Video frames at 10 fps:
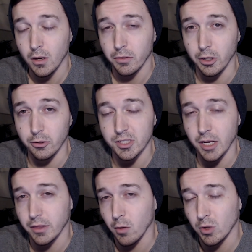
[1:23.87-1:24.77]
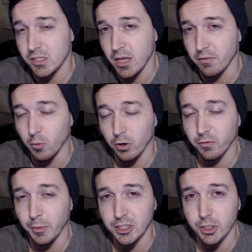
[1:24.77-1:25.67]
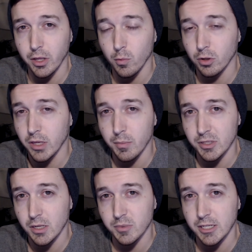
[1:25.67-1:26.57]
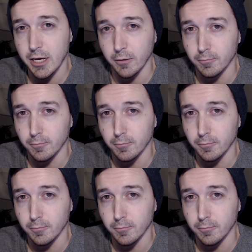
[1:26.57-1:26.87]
They do state that once they have more information, they will keep us up to date.